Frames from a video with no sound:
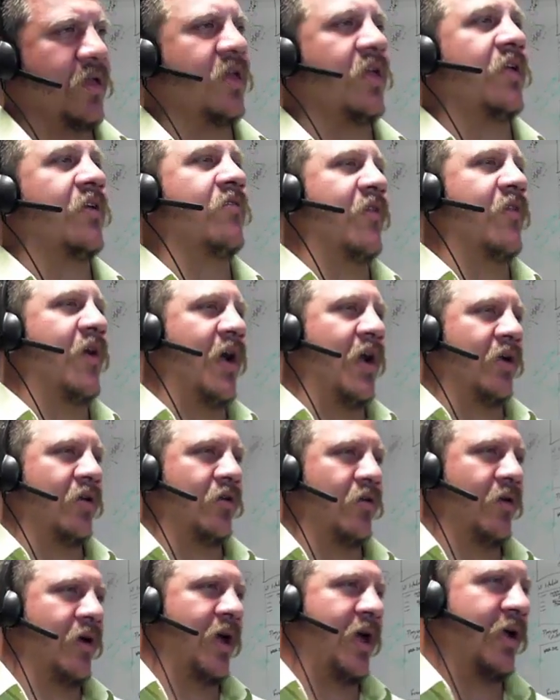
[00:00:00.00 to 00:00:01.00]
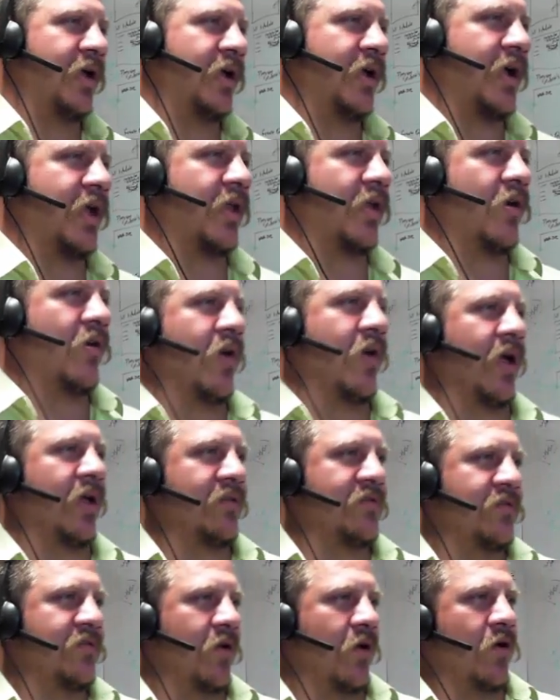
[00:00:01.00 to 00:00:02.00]
Key value. Got it. Okay,
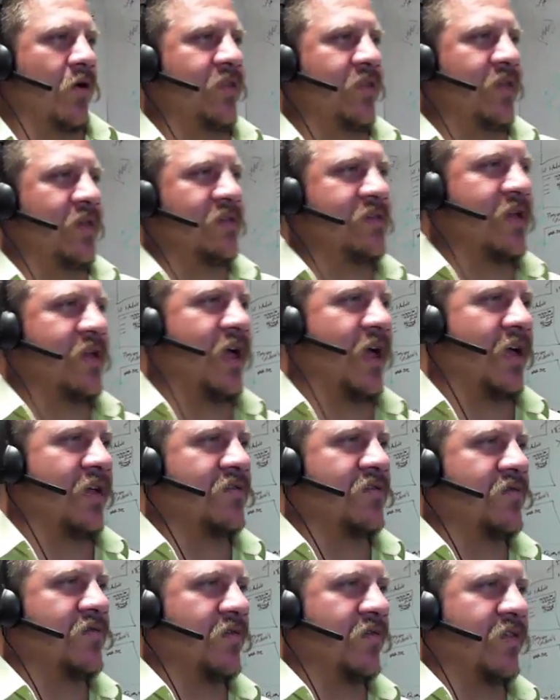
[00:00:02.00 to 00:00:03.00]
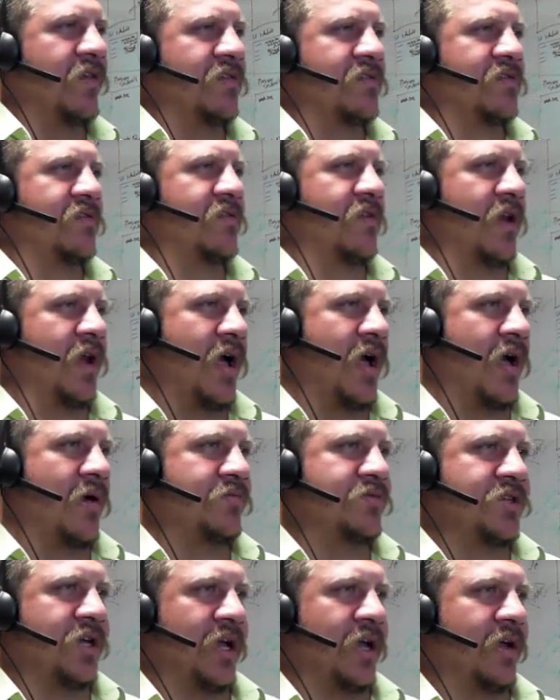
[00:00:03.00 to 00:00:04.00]
so in this case, this is an
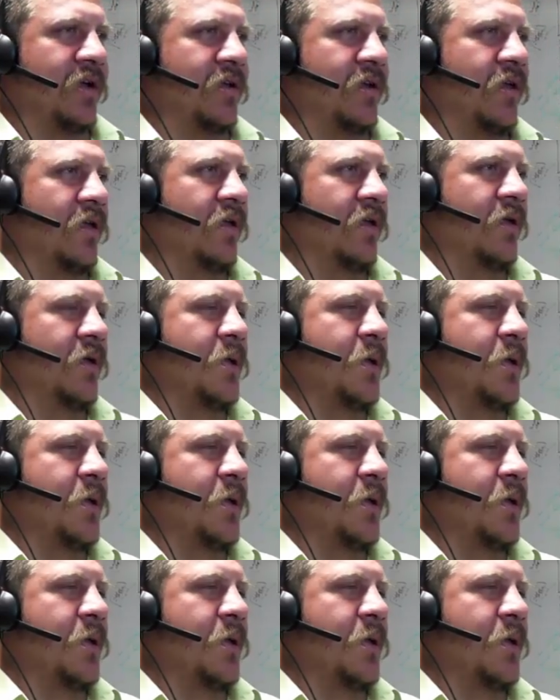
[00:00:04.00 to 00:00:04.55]
object,